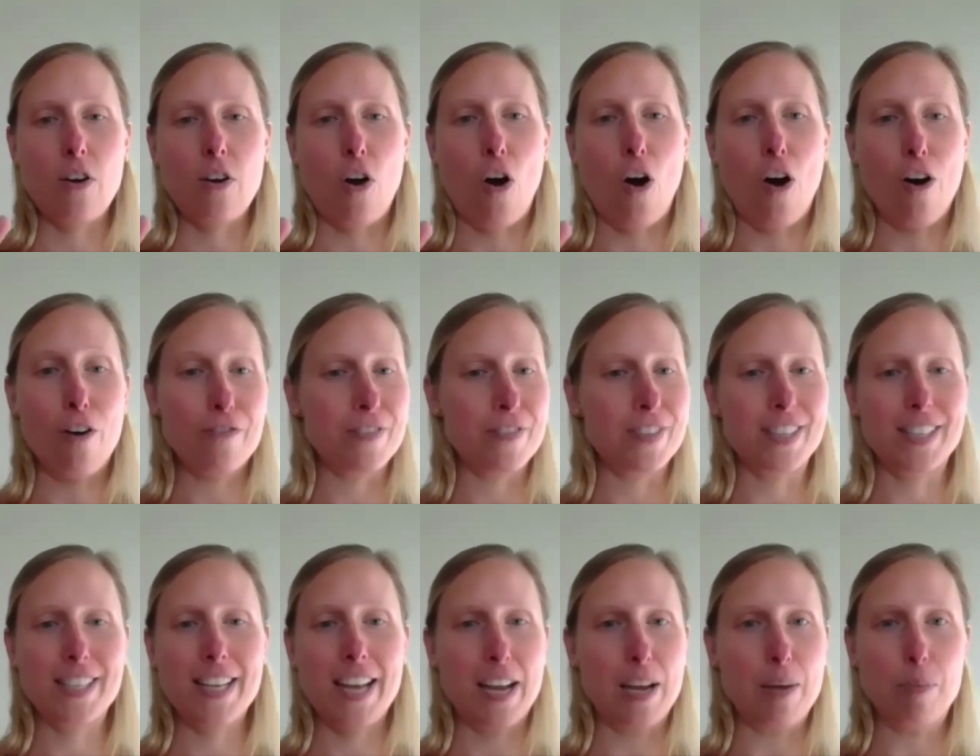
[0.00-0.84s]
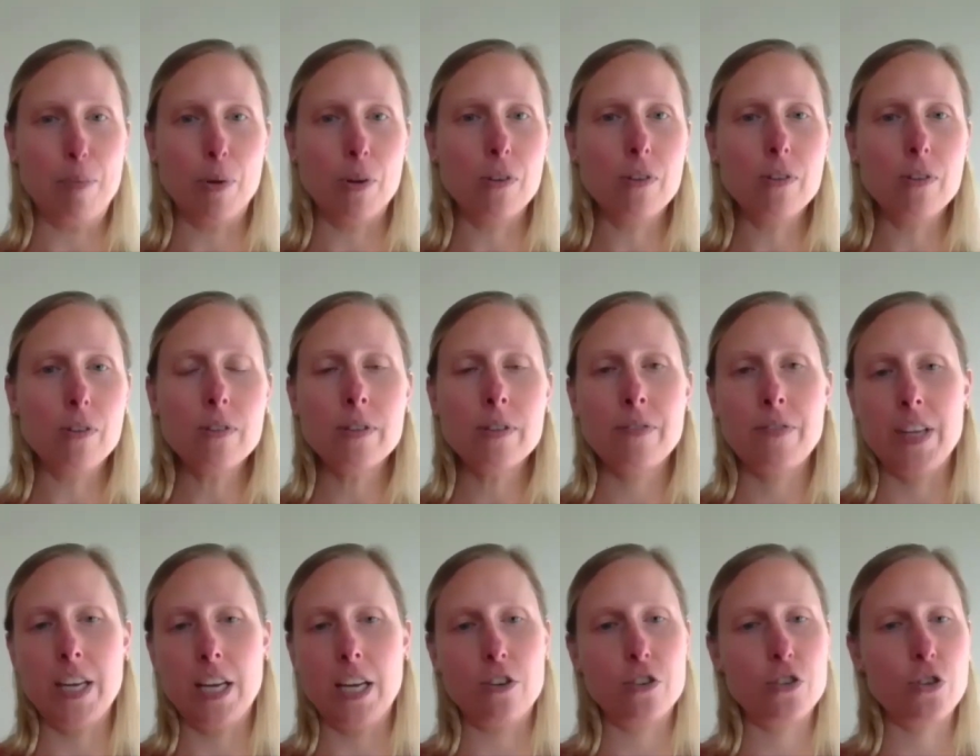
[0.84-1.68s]
off the table
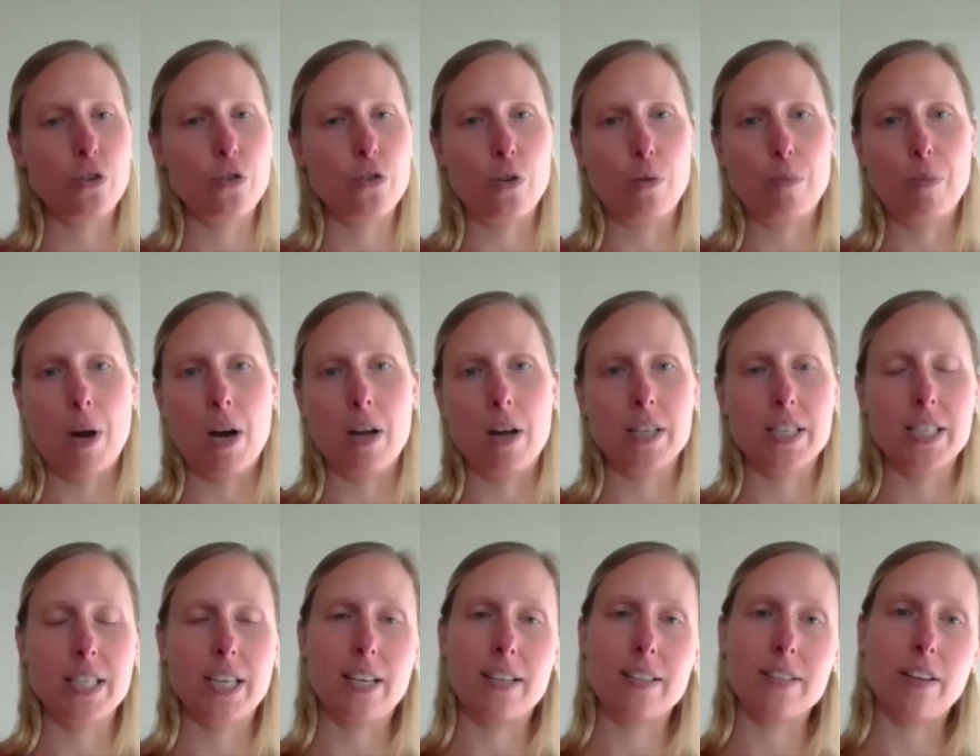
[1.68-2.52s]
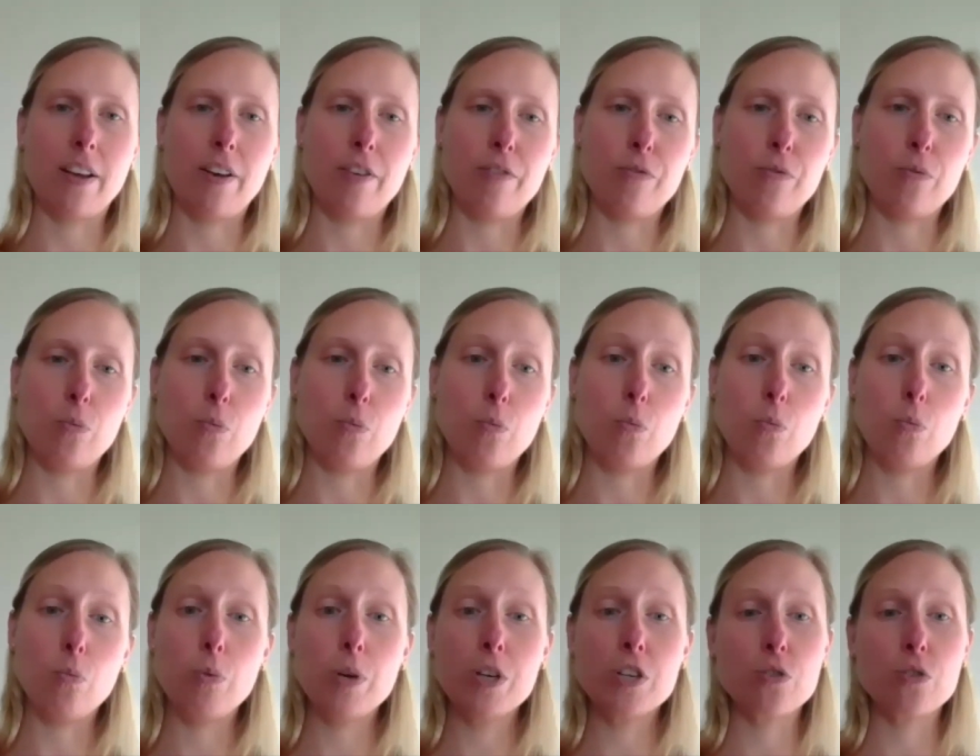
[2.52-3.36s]
the internal politics of
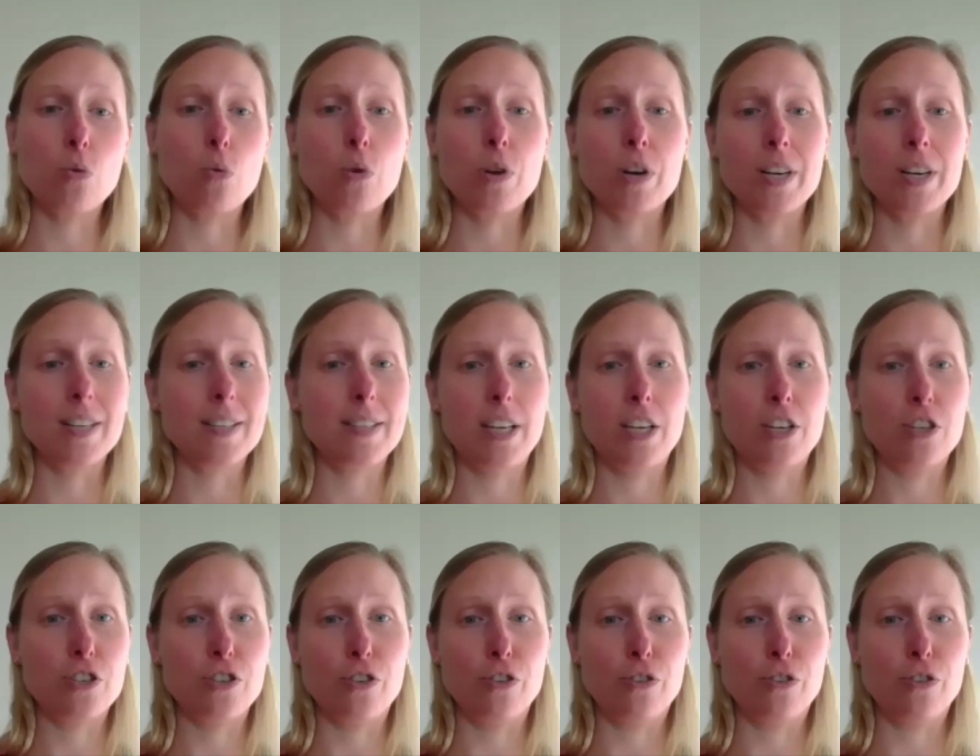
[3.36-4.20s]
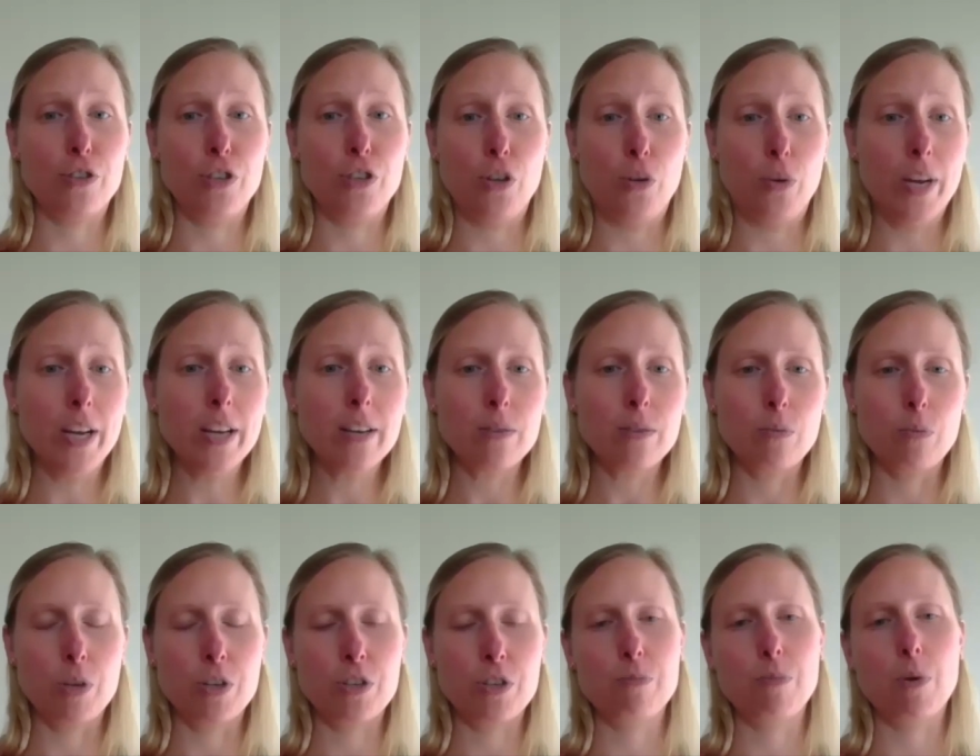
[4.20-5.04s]
which organizational unit,
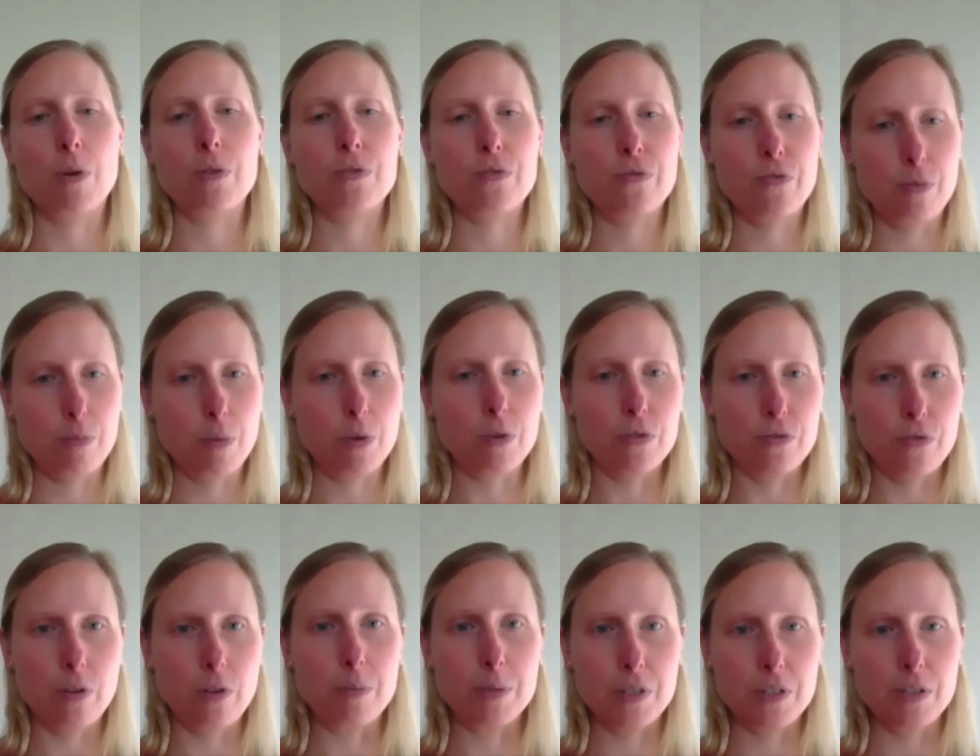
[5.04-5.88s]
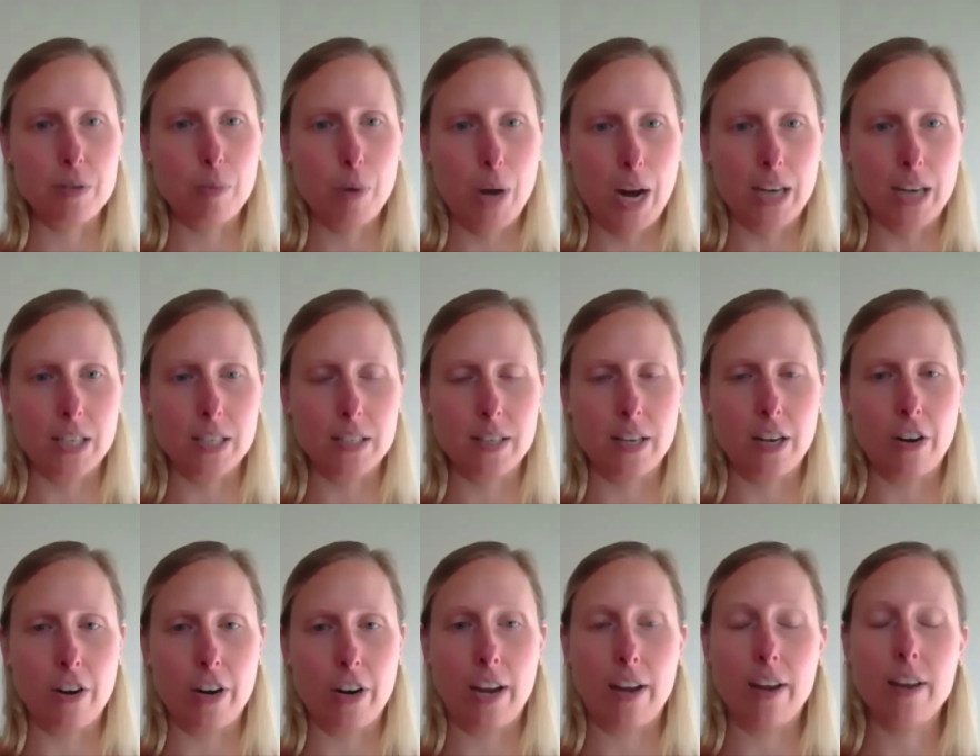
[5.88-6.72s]
which most for most firms is a practice
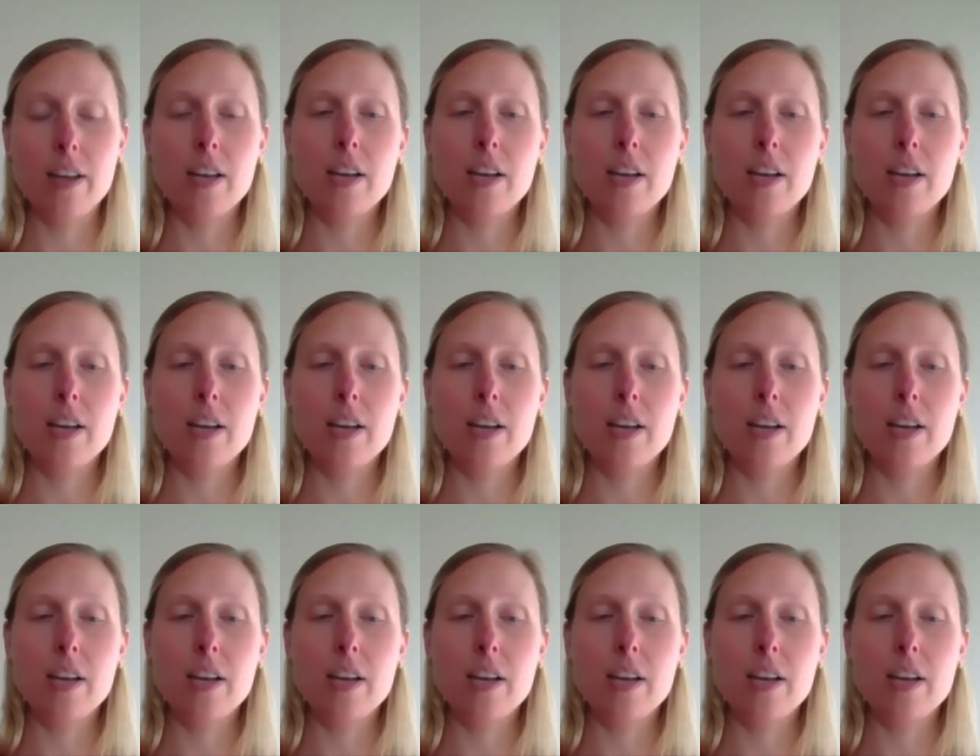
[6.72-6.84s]
area,